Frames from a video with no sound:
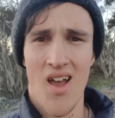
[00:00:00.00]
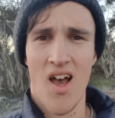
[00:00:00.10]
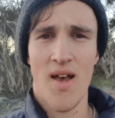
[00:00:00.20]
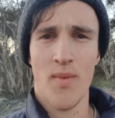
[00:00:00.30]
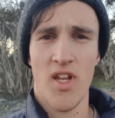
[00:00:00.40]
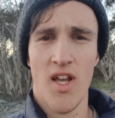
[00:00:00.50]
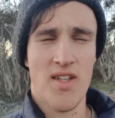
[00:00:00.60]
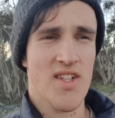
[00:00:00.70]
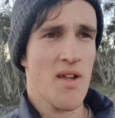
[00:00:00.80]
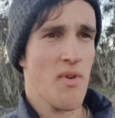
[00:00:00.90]
But yeah,
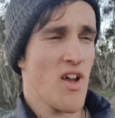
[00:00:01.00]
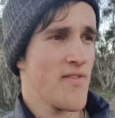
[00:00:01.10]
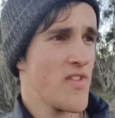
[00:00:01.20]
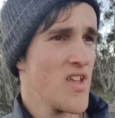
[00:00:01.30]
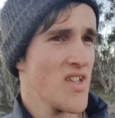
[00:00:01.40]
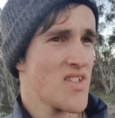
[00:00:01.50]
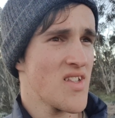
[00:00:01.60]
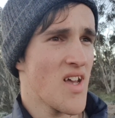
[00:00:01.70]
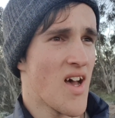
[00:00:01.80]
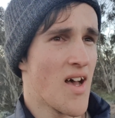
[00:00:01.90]
I'll stay behind for
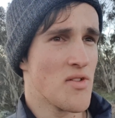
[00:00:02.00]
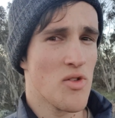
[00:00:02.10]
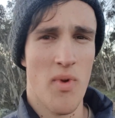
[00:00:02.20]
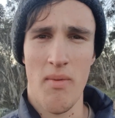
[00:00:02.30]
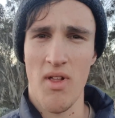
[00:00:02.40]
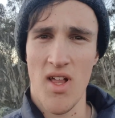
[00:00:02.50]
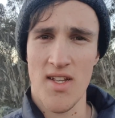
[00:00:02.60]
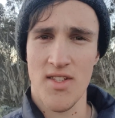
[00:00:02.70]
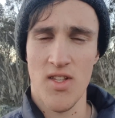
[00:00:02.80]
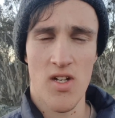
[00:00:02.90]
this. This will be my
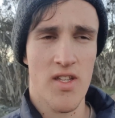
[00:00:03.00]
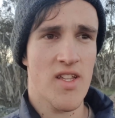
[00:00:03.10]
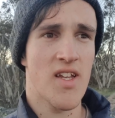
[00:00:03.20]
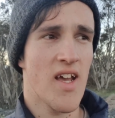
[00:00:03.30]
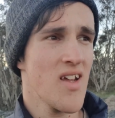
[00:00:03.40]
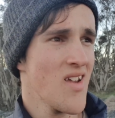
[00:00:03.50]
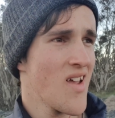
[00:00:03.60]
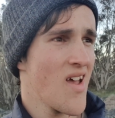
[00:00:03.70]
last vlog of the day.